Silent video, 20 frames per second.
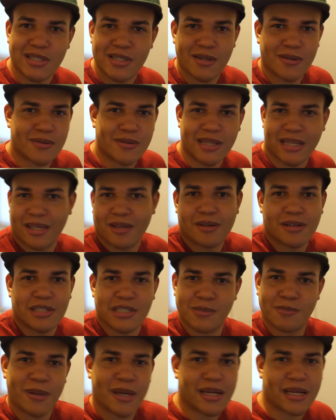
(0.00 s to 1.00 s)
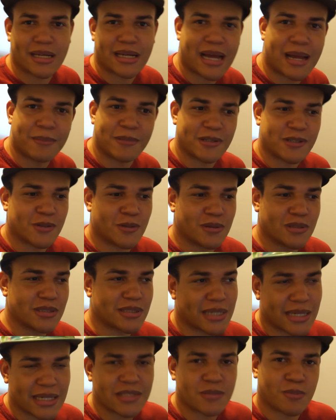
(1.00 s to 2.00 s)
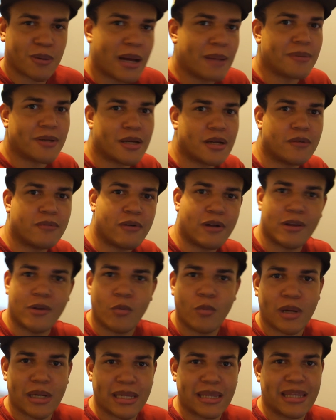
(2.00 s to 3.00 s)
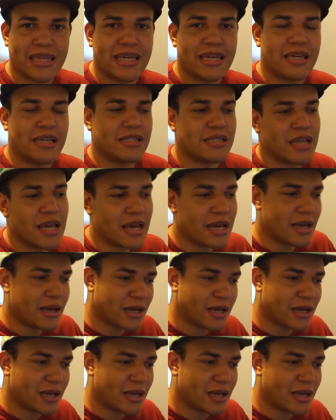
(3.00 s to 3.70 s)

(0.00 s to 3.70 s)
So like, you could just pick a comic story and it's like, it's probably going to follow one of these,